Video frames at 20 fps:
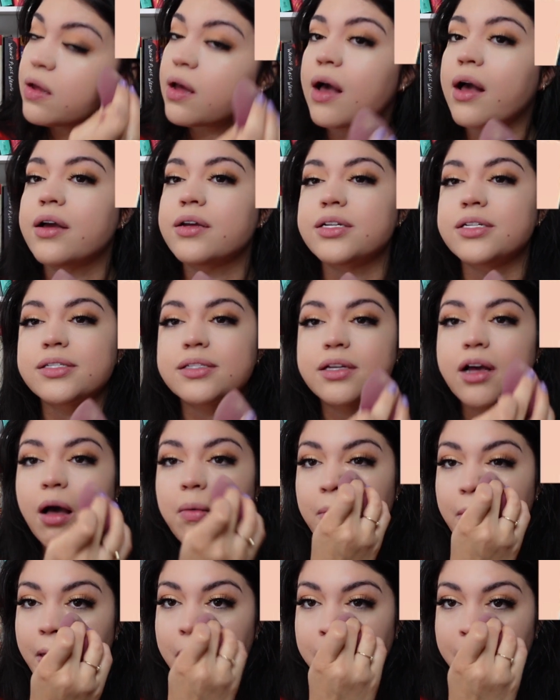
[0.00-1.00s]
I just
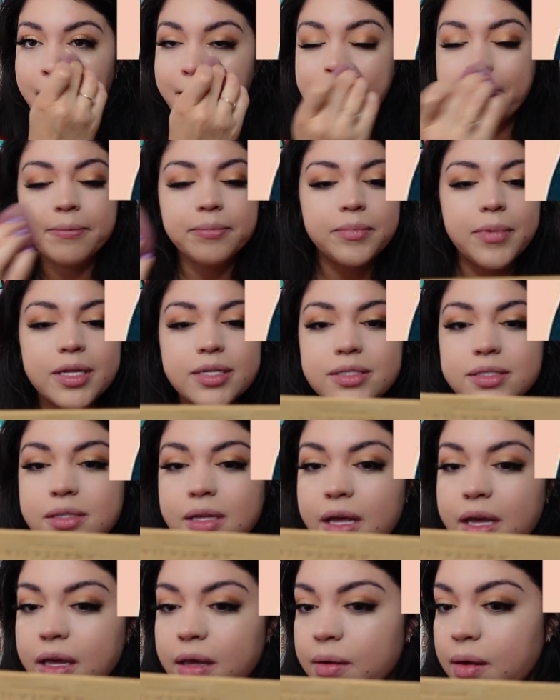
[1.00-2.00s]
gobble it up. It's
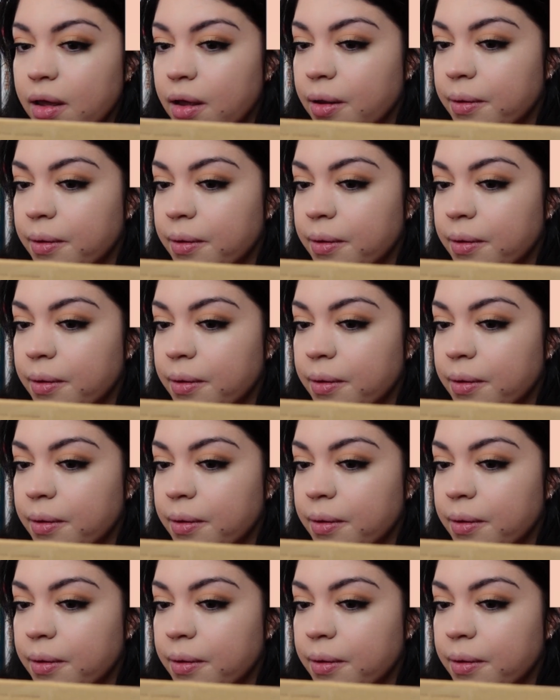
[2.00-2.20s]
like,